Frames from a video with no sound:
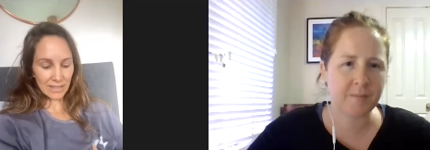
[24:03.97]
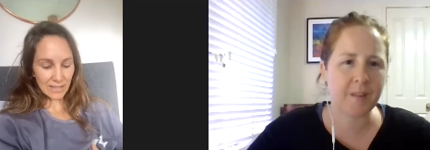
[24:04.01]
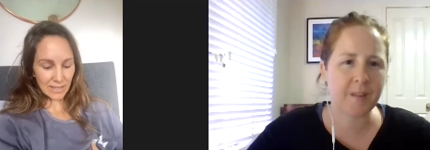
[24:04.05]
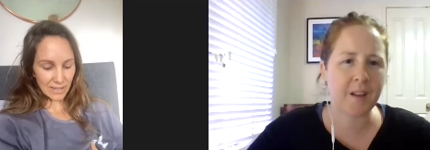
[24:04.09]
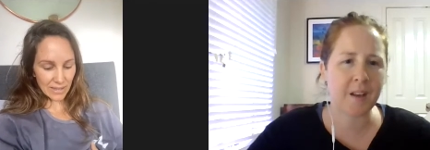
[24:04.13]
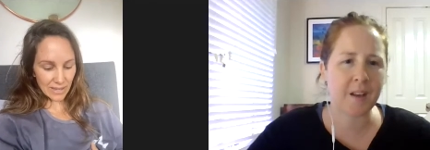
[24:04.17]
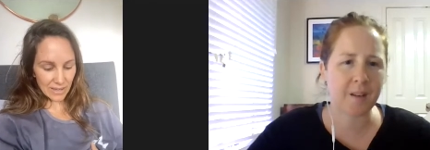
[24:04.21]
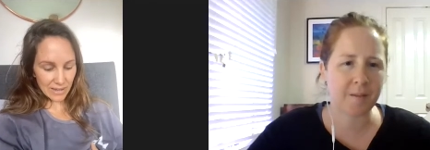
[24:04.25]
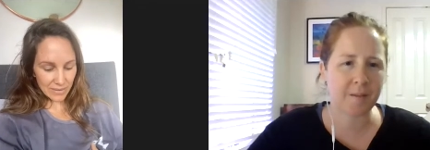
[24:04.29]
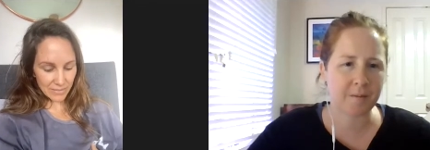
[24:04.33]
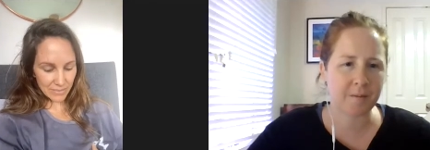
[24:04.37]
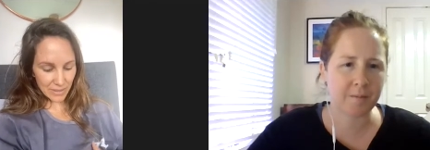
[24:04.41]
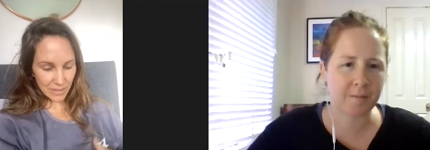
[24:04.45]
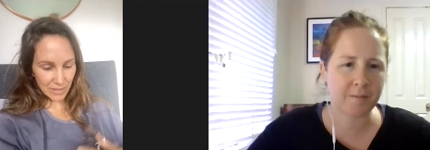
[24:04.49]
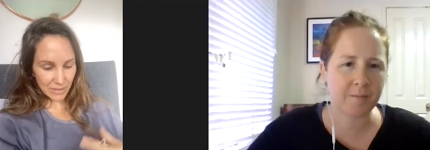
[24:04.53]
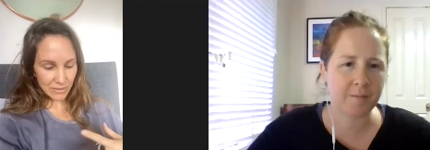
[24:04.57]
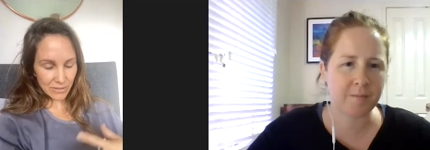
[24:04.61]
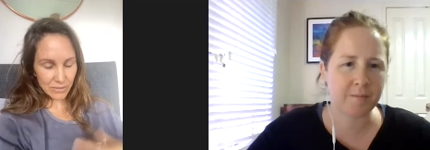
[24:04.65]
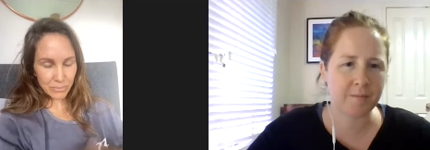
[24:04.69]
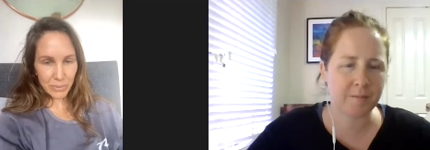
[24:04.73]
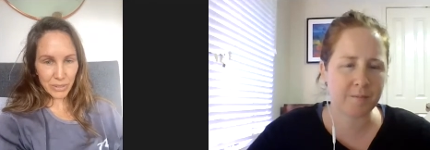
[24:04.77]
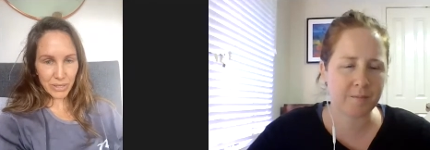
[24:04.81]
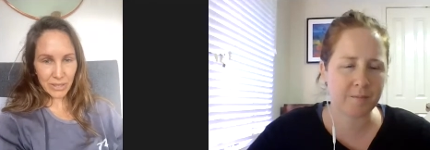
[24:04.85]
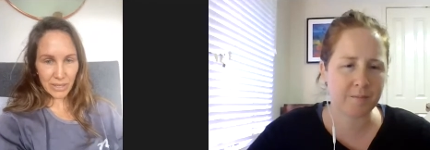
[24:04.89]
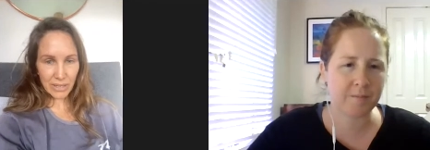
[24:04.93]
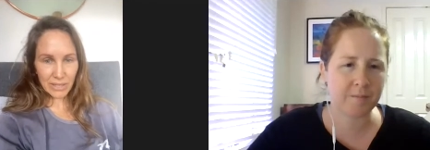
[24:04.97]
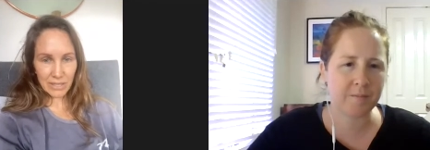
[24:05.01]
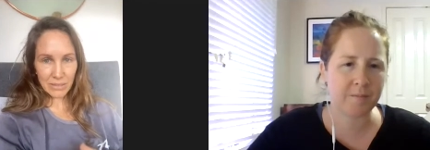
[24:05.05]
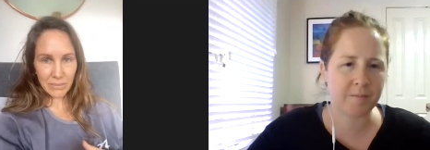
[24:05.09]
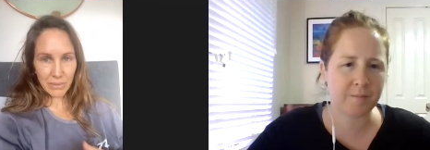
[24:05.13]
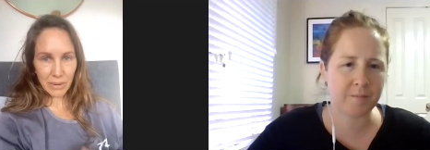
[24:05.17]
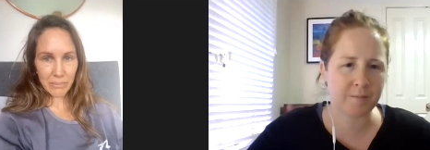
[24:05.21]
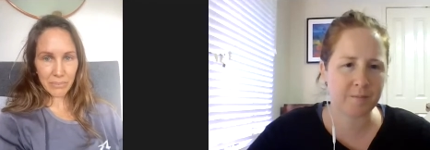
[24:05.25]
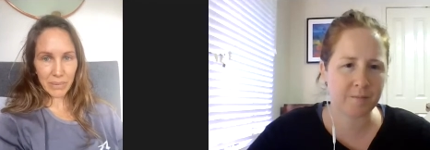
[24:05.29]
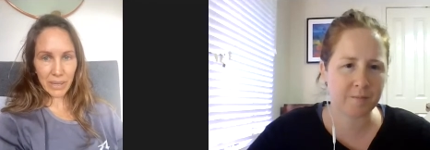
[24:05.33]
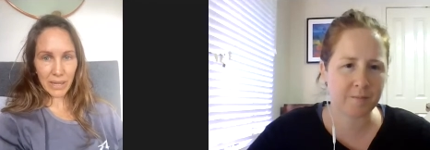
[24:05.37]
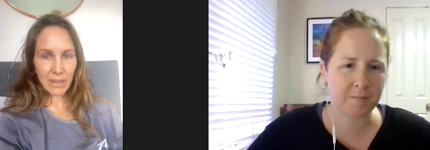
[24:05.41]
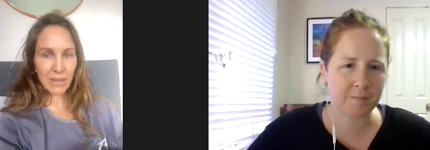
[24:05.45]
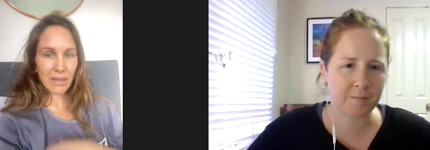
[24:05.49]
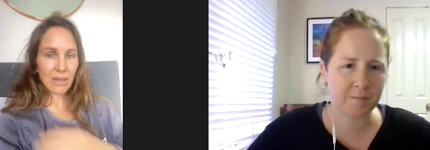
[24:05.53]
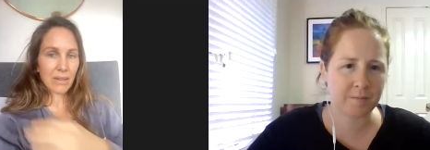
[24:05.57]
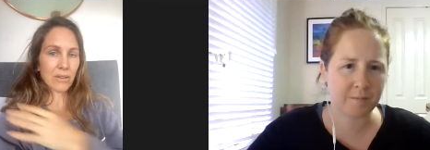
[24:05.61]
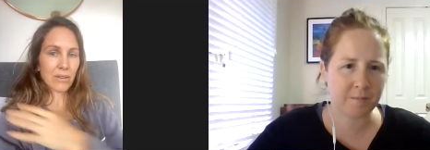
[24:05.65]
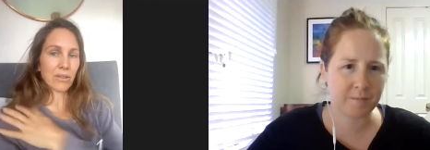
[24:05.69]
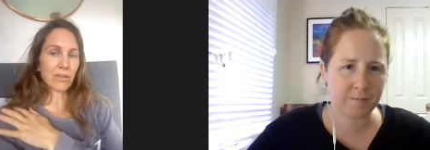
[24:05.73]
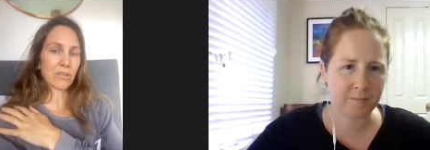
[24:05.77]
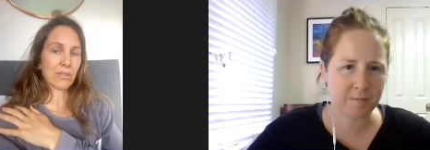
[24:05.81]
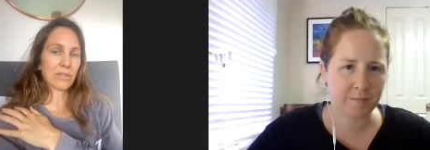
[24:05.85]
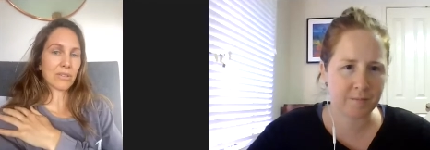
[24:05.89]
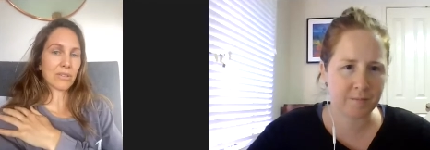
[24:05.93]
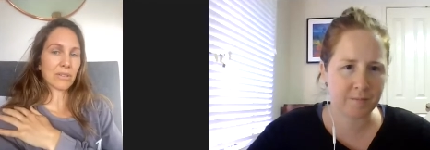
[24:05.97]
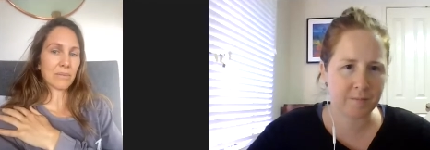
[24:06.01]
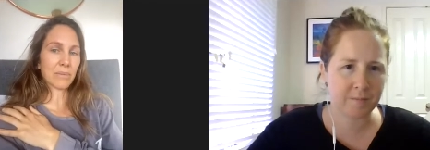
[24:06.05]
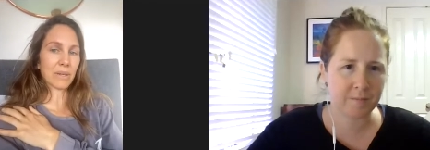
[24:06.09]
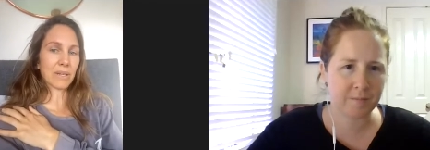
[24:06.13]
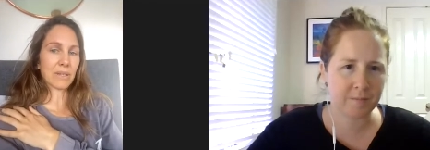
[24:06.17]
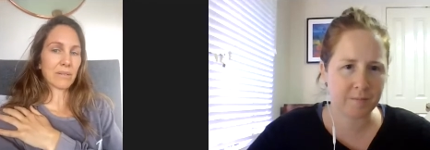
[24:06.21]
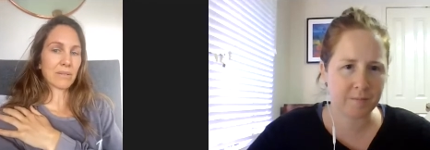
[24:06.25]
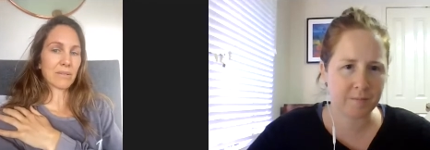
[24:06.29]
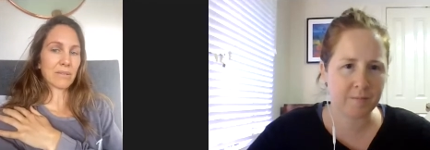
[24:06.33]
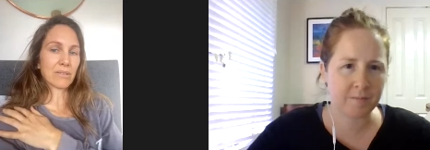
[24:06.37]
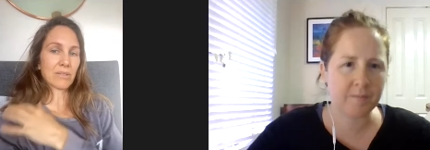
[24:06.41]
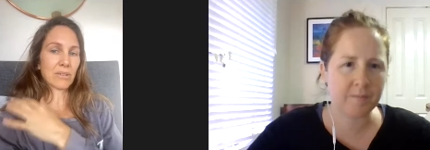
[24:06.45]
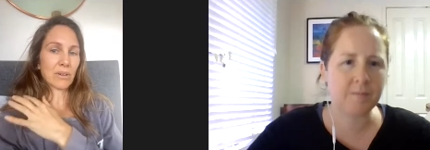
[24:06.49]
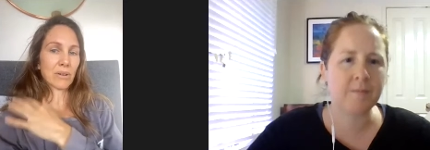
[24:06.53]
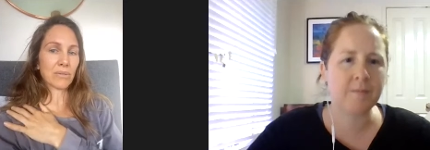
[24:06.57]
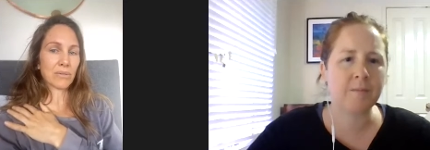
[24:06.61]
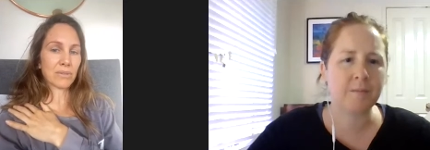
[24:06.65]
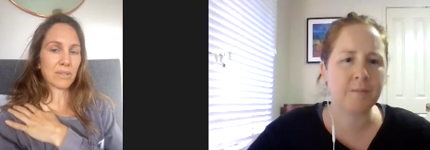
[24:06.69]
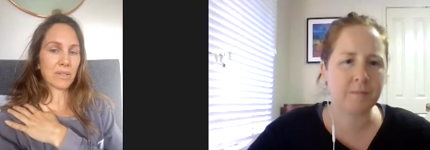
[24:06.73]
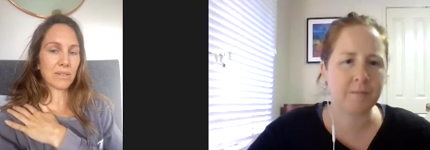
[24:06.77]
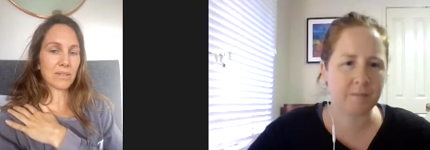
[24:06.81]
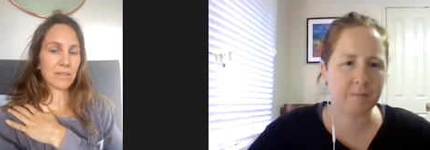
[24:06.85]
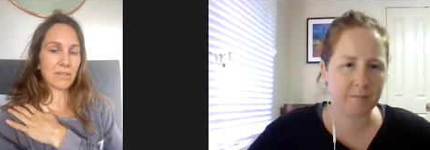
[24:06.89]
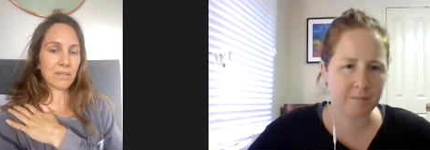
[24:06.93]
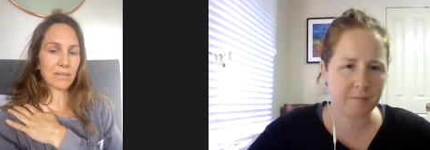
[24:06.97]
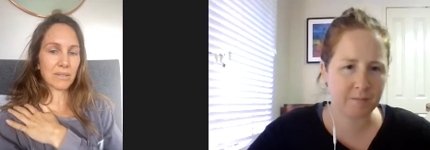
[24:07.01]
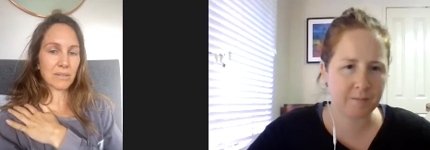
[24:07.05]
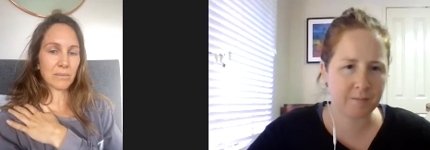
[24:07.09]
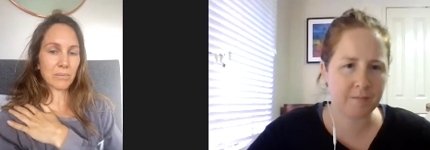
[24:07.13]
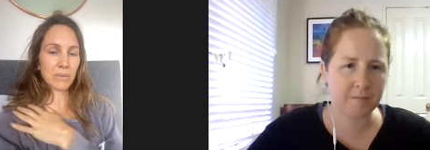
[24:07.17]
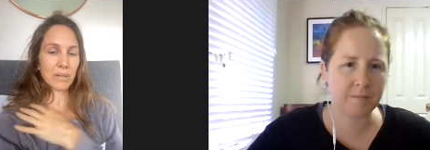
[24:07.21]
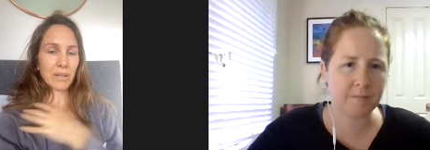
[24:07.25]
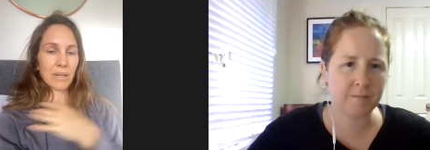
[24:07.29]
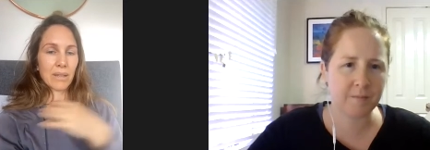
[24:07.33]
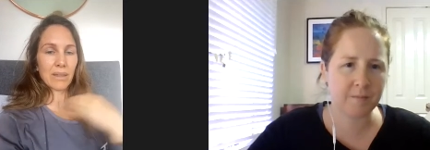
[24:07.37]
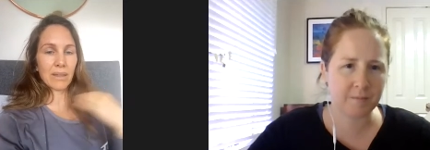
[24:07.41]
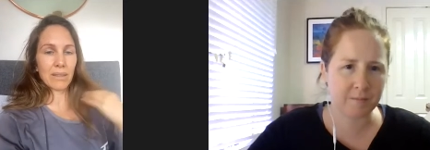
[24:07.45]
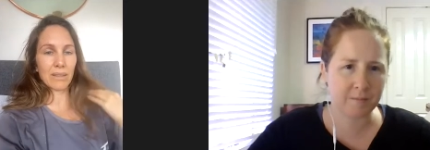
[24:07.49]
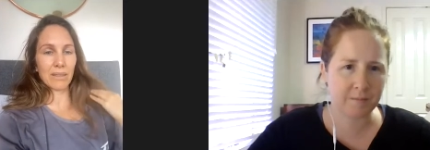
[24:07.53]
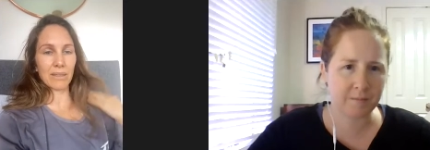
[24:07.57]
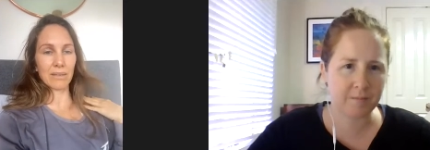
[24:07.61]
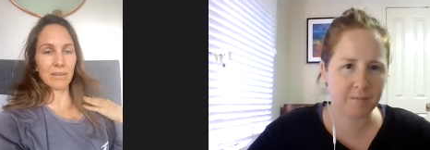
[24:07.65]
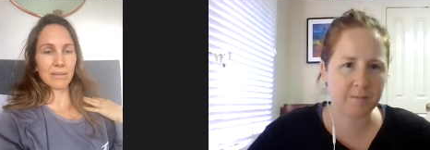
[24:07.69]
Speaker 1: Yeah. Um, and I was breathing into my belly and not using my shoulders to breathe.